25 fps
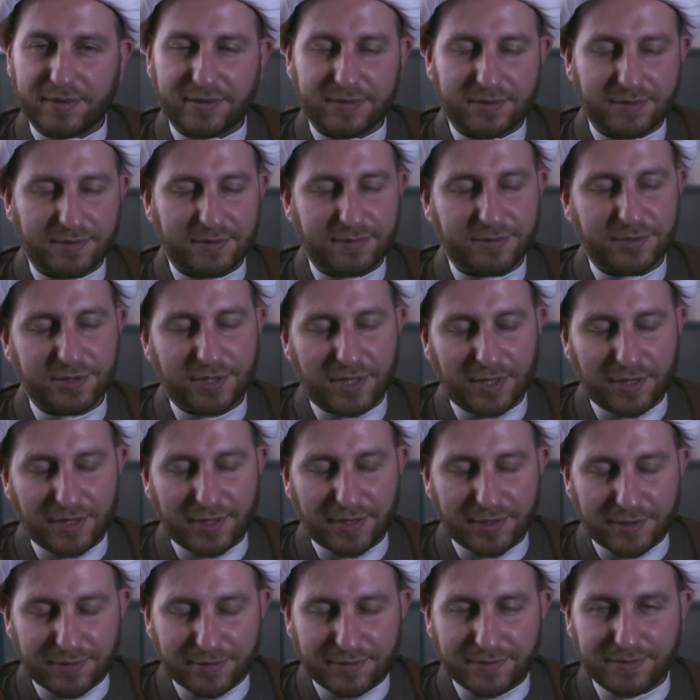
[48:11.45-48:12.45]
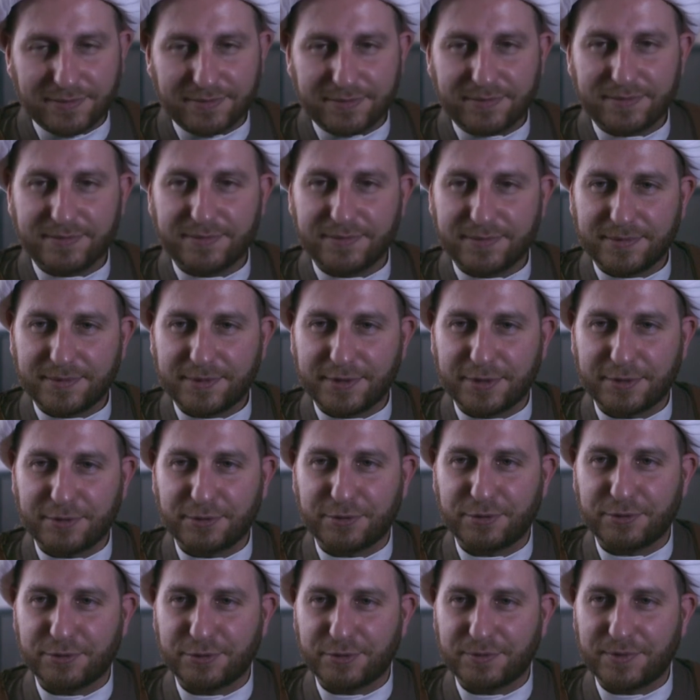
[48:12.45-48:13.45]
so inshallah it
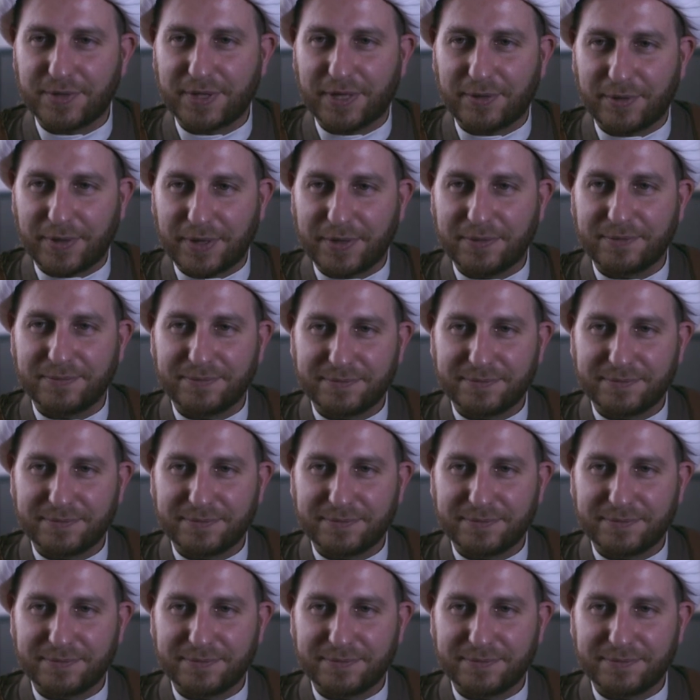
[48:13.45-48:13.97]
continues to be that way.